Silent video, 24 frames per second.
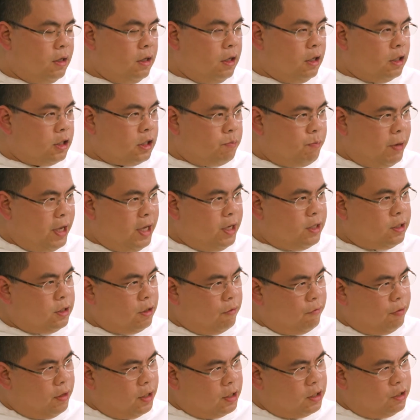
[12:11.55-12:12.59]
speaks
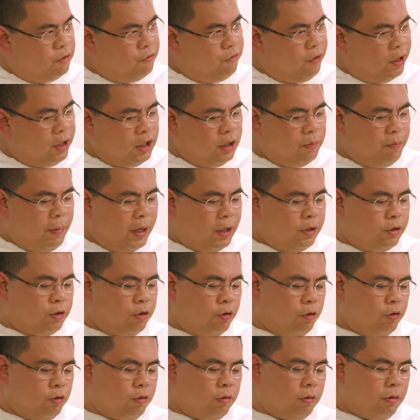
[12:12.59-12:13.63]
of this
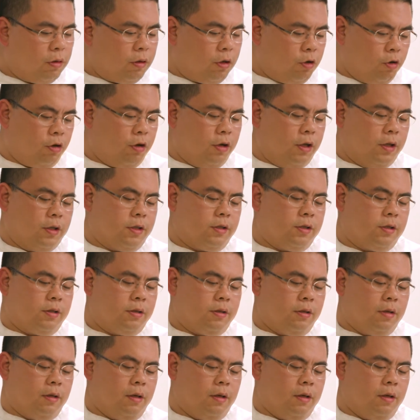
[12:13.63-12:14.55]
fundamental goodness,